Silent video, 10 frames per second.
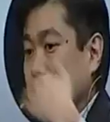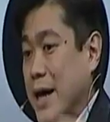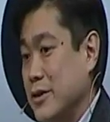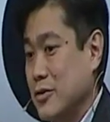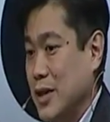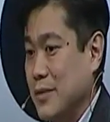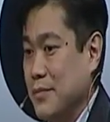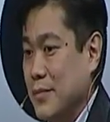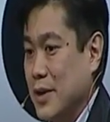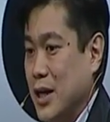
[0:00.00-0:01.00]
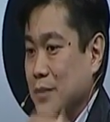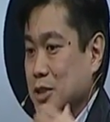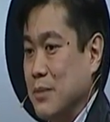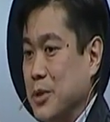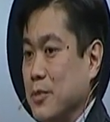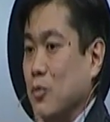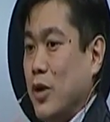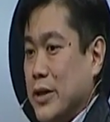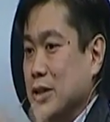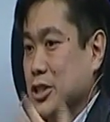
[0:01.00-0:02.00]
back to them. Some people
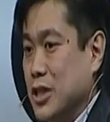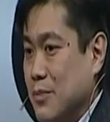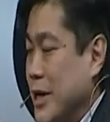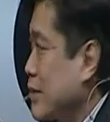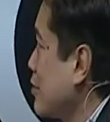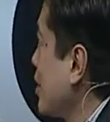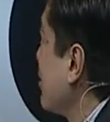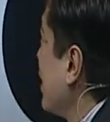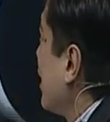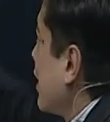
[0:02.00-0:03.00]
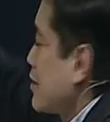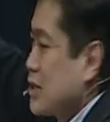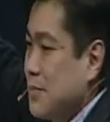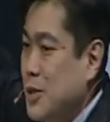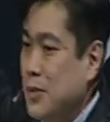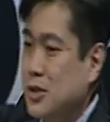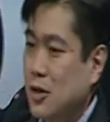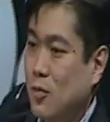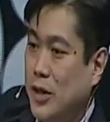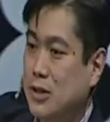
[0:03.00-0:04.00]
want it shared back to them. And then some people don't want